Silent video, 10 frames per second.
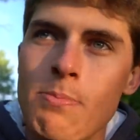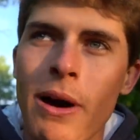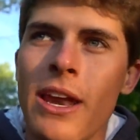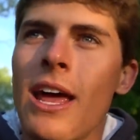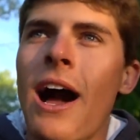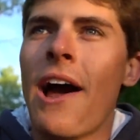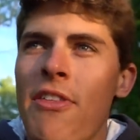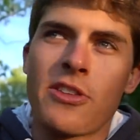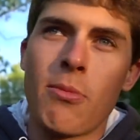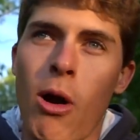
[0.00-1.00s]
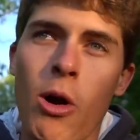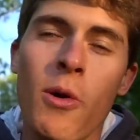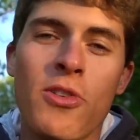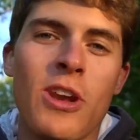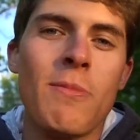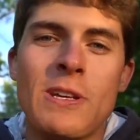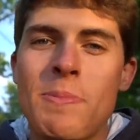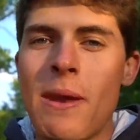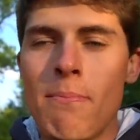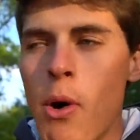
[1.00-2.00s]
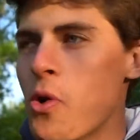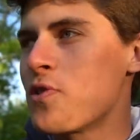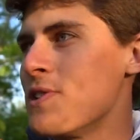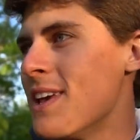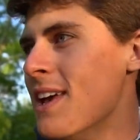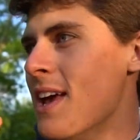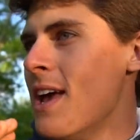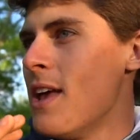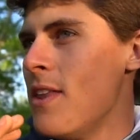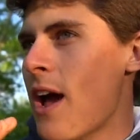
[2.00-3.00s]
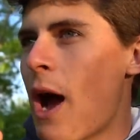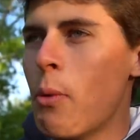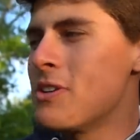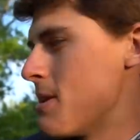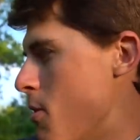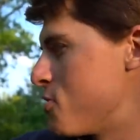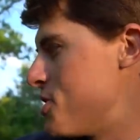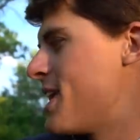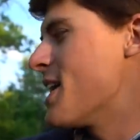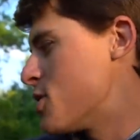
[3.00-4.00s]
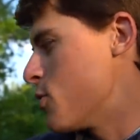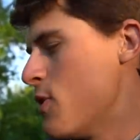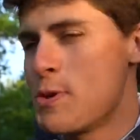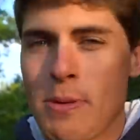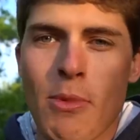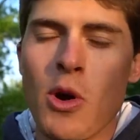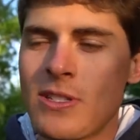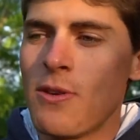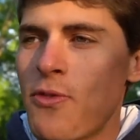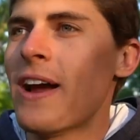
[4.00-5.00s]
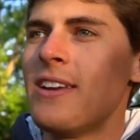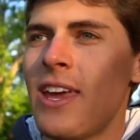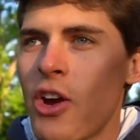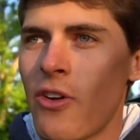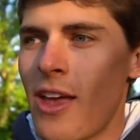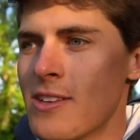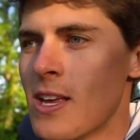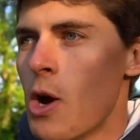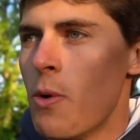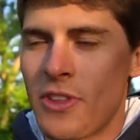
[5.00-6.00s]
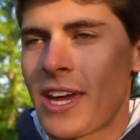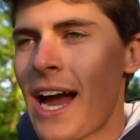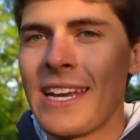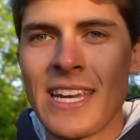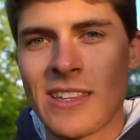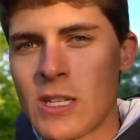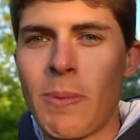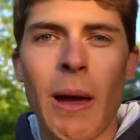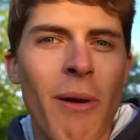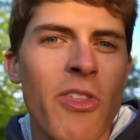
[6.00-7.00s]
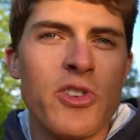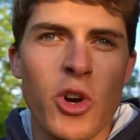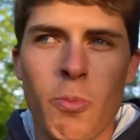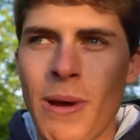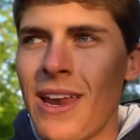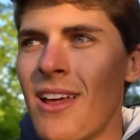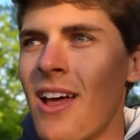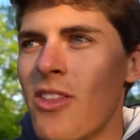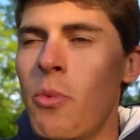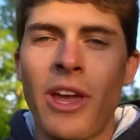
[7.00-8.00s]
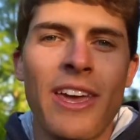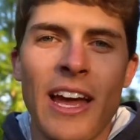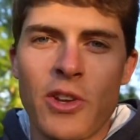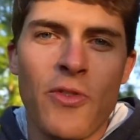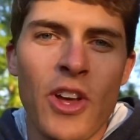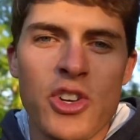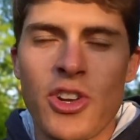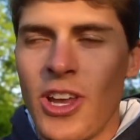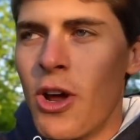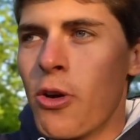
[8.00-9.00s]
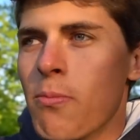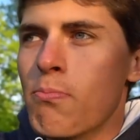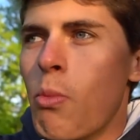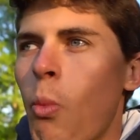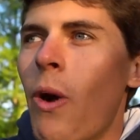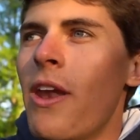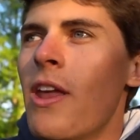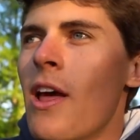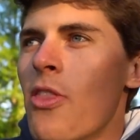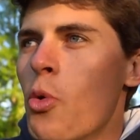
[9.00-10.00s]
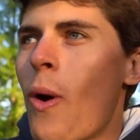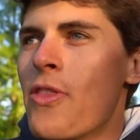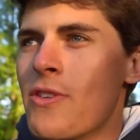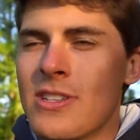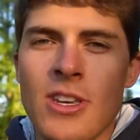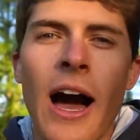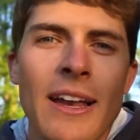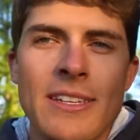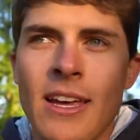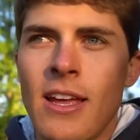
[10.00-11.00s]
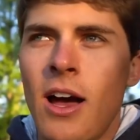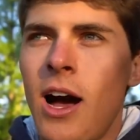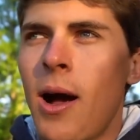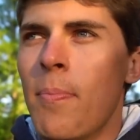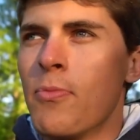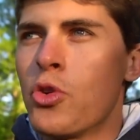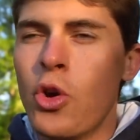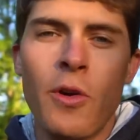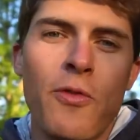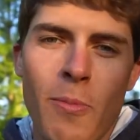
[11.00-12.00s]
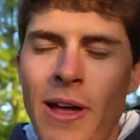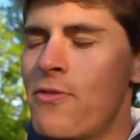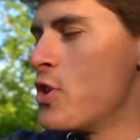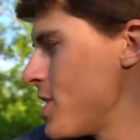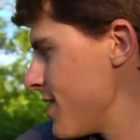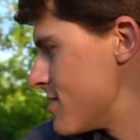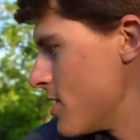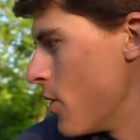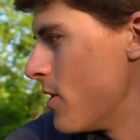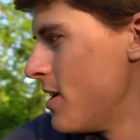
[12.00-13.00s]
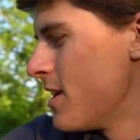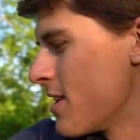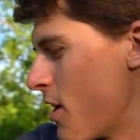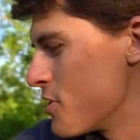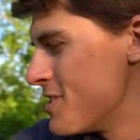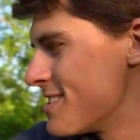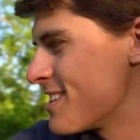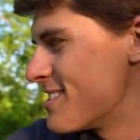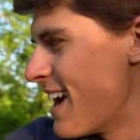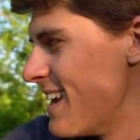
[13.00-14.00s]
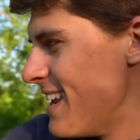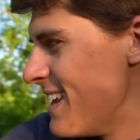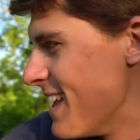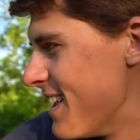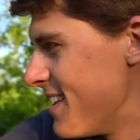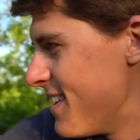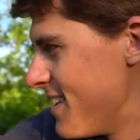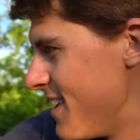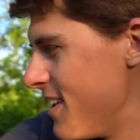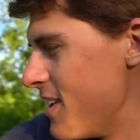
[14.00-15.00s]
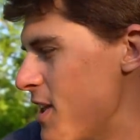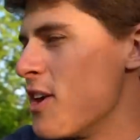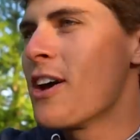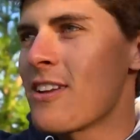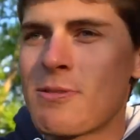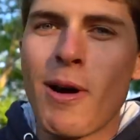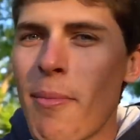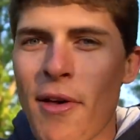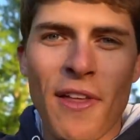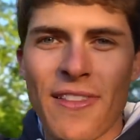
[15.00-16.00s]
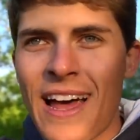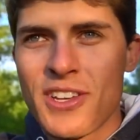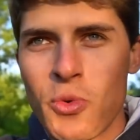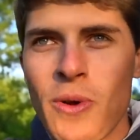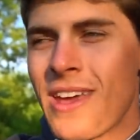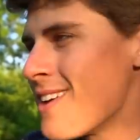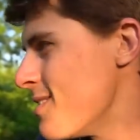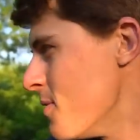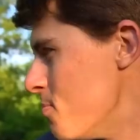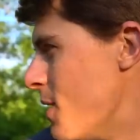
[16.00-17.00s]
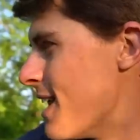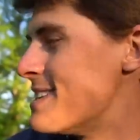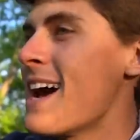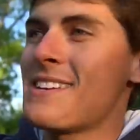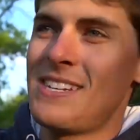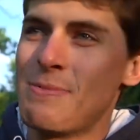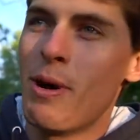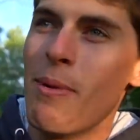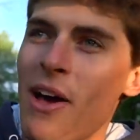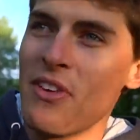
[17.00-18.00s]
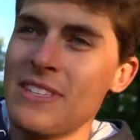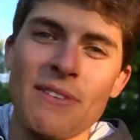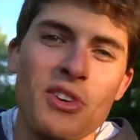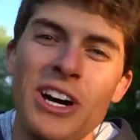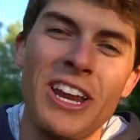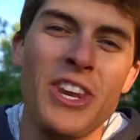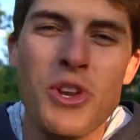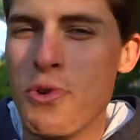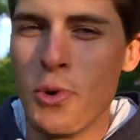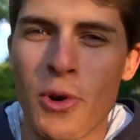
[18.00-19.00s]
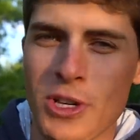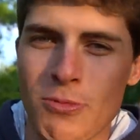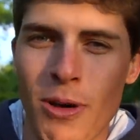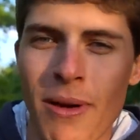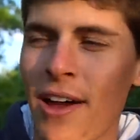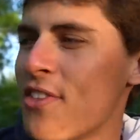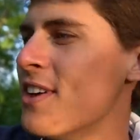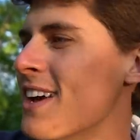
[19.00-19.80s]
But I think tomorrow is gonna be spent mostly I wouldn't say mostly catching fish, but mostly finding areas with the Keitech, the spy bait, the jerk bait that we can catch fish, you know, when the weather is not um, good for bed fishing. And so Garrison is excited. He, he caught a smallmouth like last week, but a Texas smallmouth. He's never caught a New York smallmouth.